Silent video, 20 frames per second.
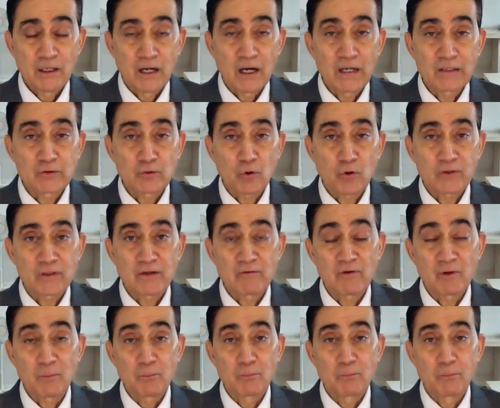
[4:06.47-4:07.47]
I thought they
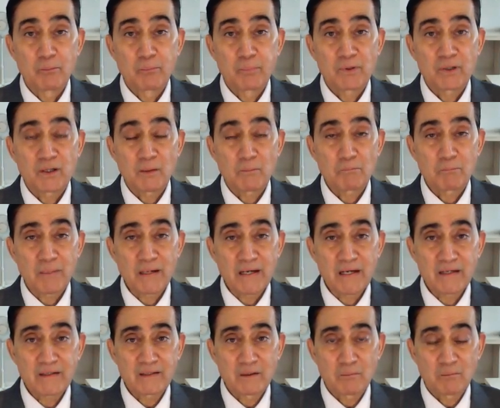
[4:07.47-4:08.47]
would
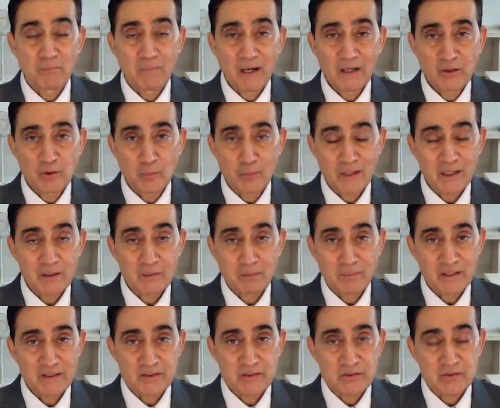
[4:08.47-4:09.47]
complete the monument
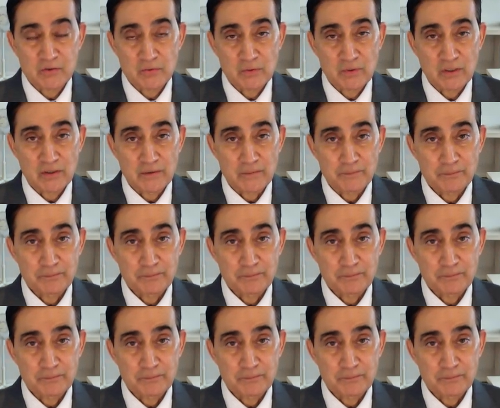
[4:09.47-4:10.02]
much sooner.